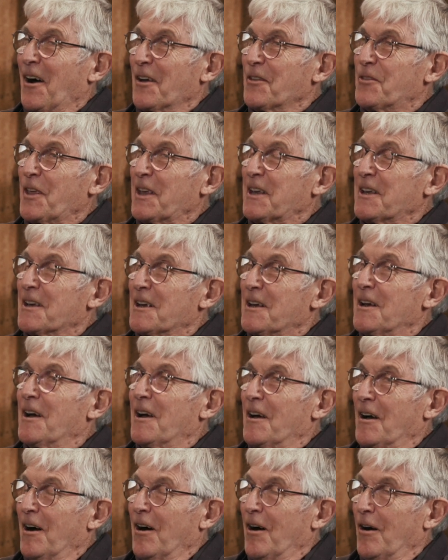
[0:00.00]
think,
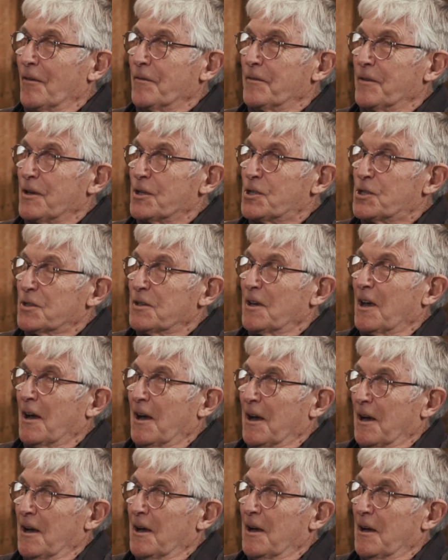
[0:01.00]
obvious
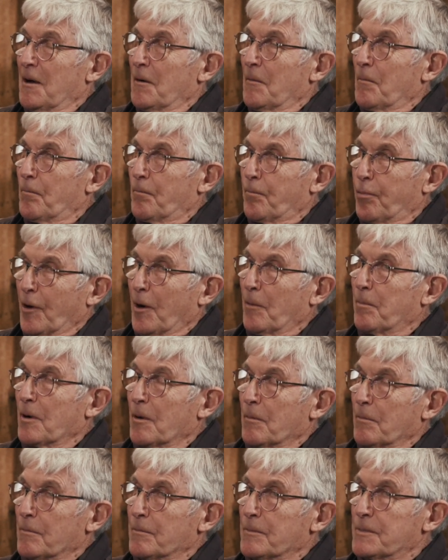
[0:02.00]

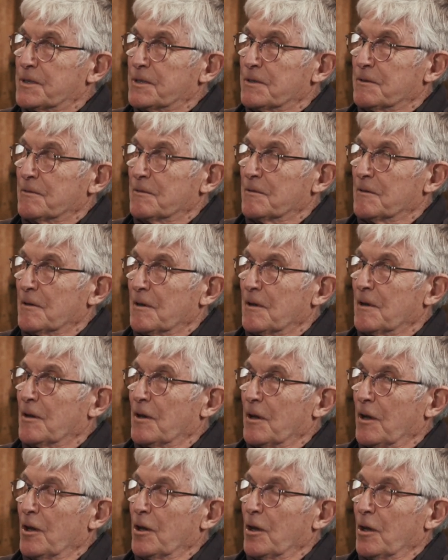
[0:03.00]
problems
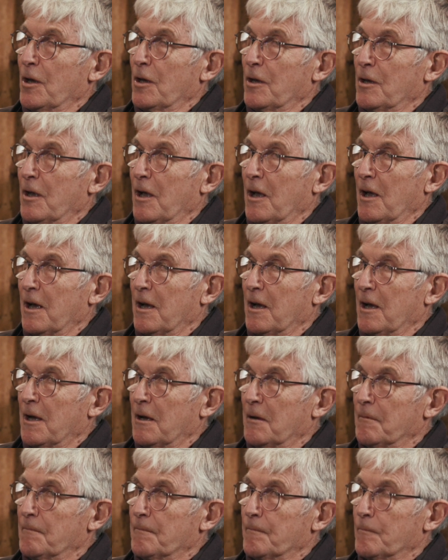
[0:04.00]

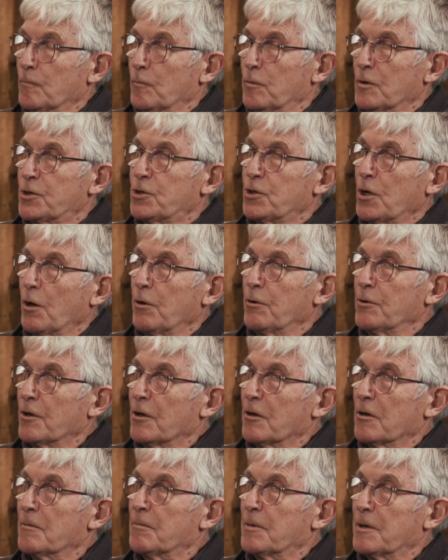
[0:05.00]
were shown
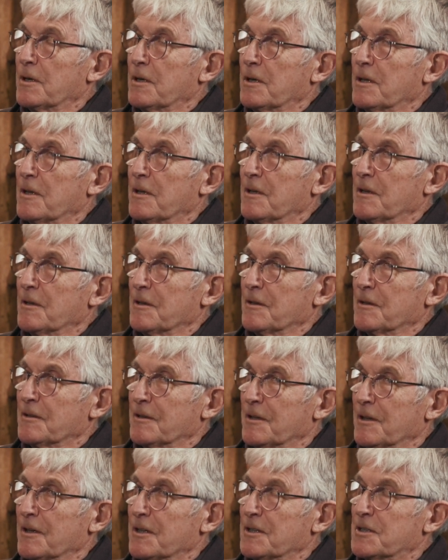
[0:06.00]
up
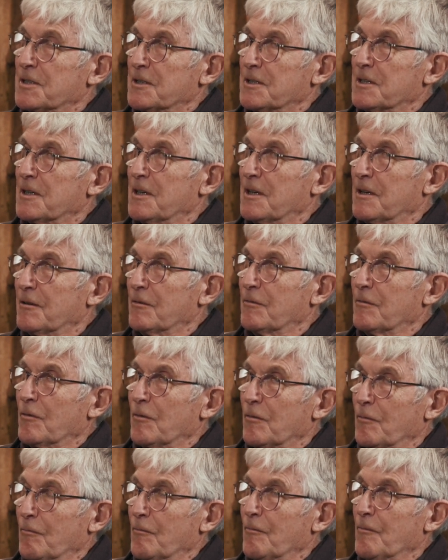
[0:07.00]
that
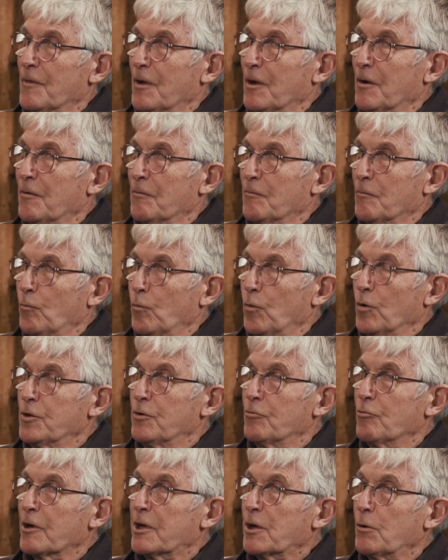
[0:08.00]

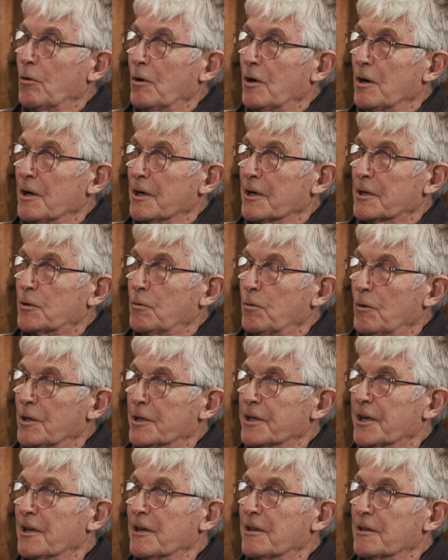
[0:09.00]
would require
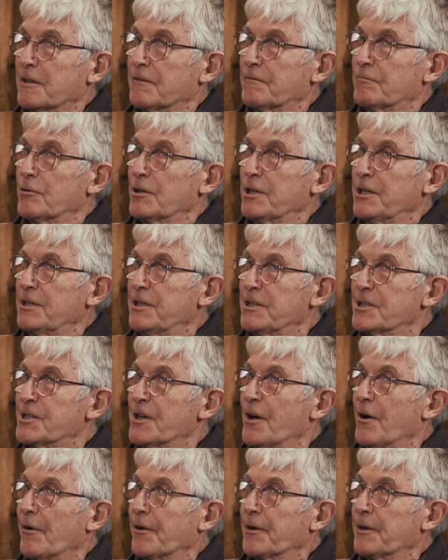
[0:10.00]
quite a lot of
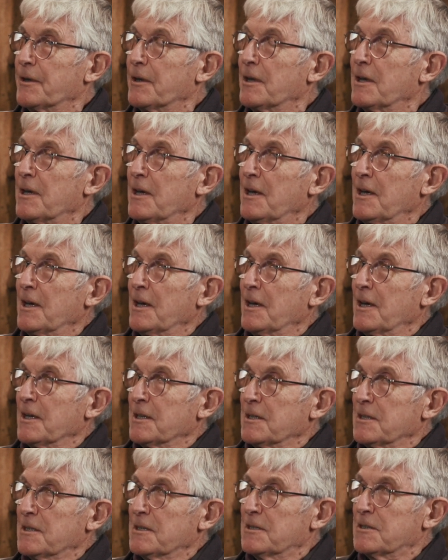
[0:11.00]
redesign
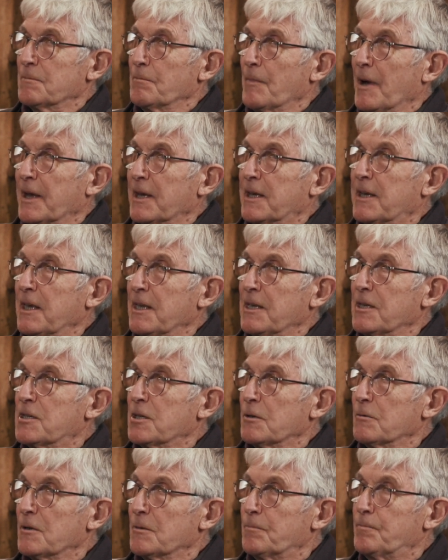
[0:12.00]
to make
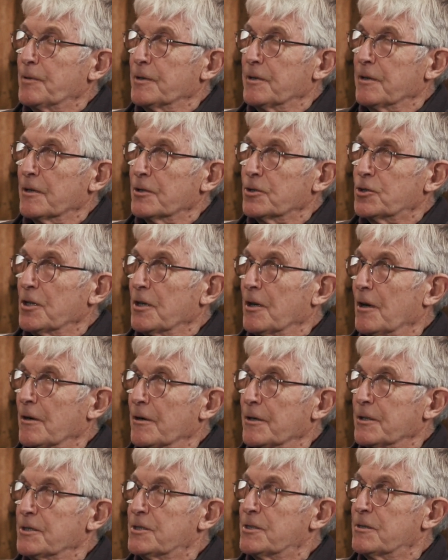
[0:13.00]
into a
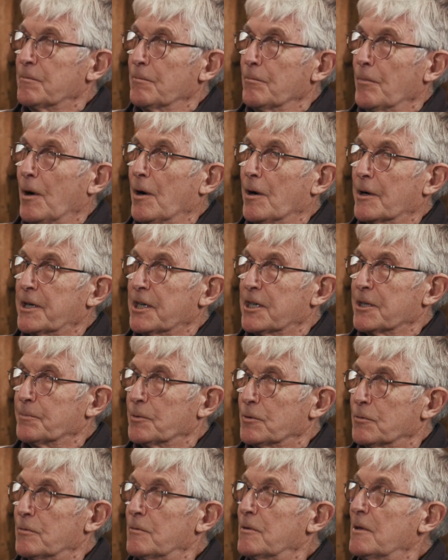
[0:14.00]
productionized,
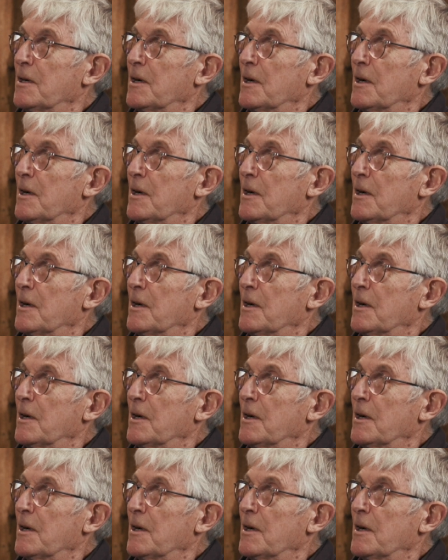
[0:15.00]
marketable